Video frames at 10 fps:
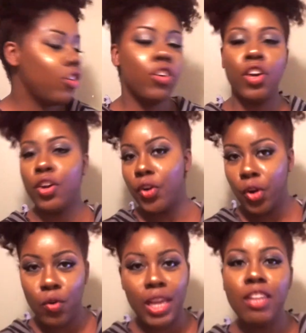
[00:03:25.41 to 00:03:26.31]

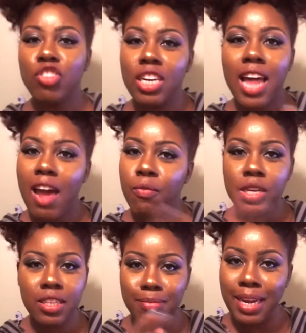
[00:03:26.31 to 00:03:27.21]
girl, get your life
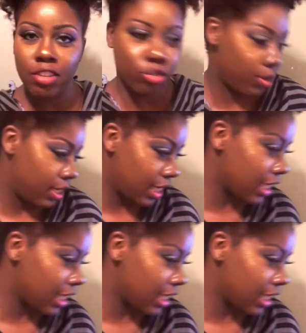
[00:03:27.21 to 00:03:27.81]
with this Main Choice.